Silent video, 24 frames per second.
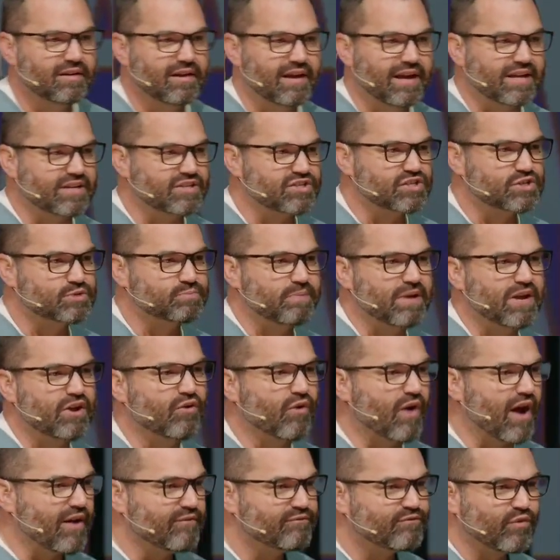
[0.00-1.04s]
and just be
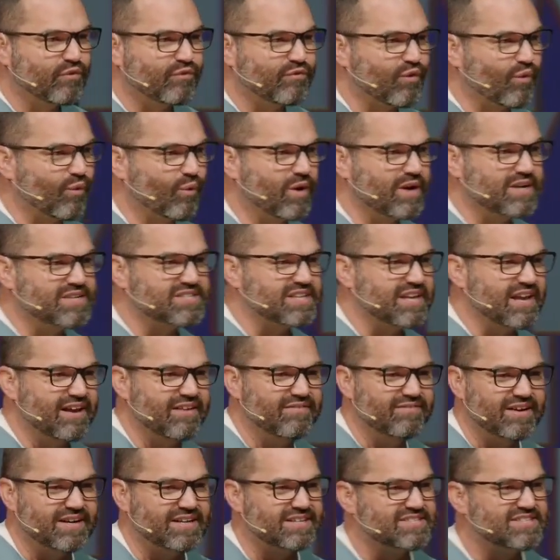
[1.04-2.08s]
grateful for what he's
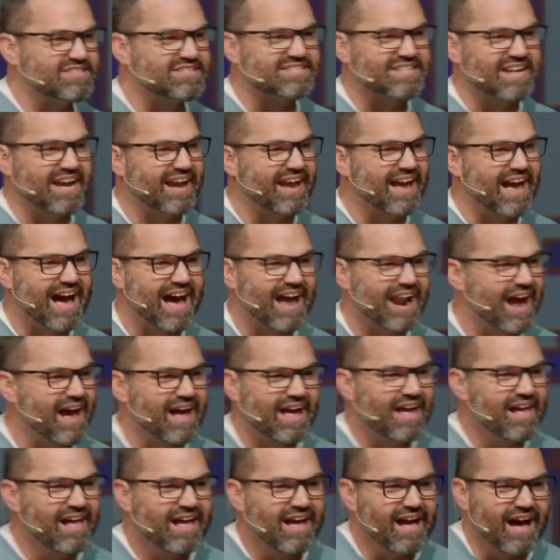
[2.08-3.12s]
given and just say, God,
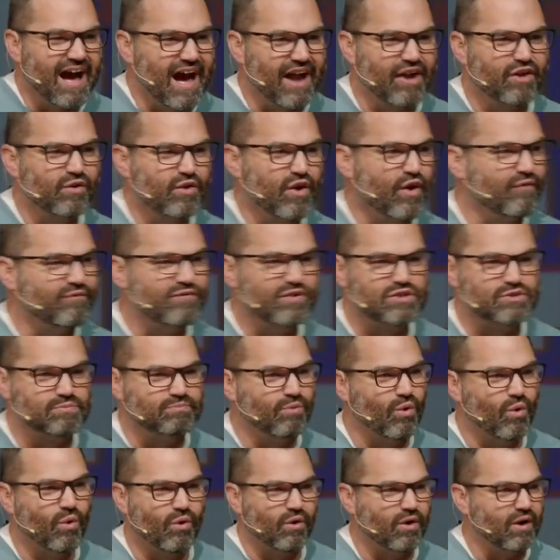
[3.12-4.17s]
I don't know if it's
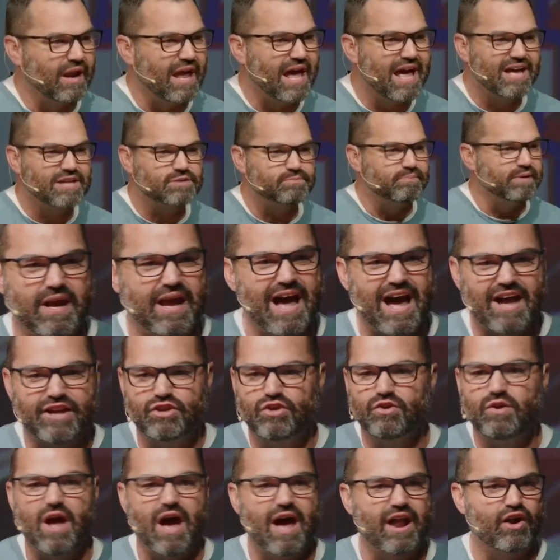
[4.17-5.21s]
more or less, but God,
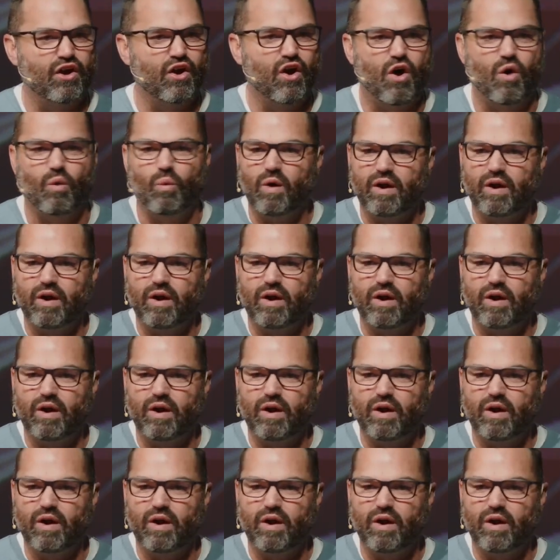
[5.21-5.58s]
you got it all.